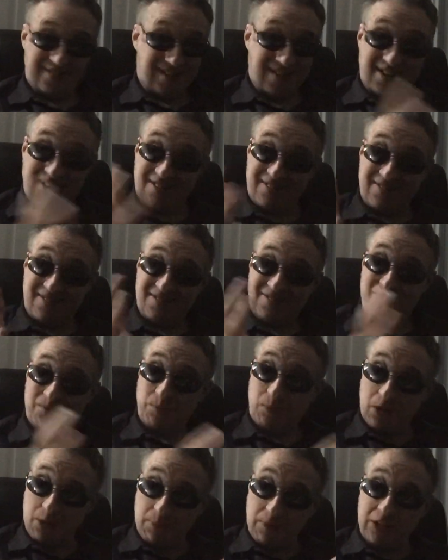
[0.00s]
Yeah,
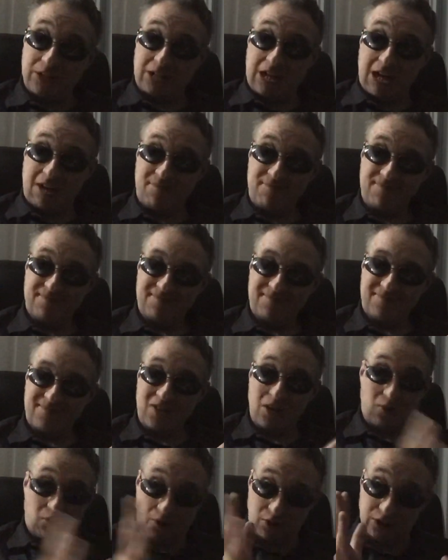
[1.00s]
pretty much it.
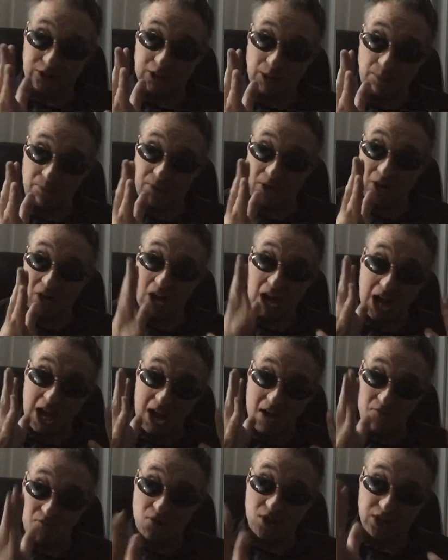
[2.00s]
You learn something here
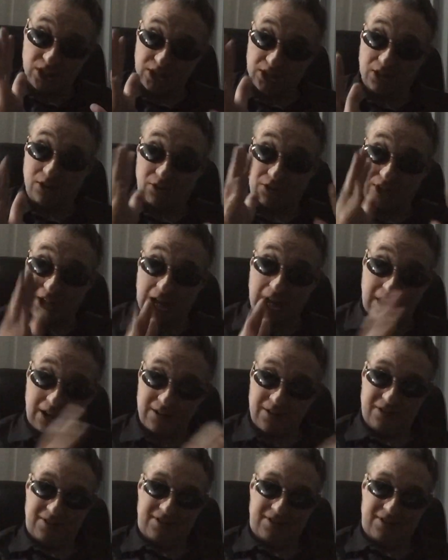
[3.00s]
every single day.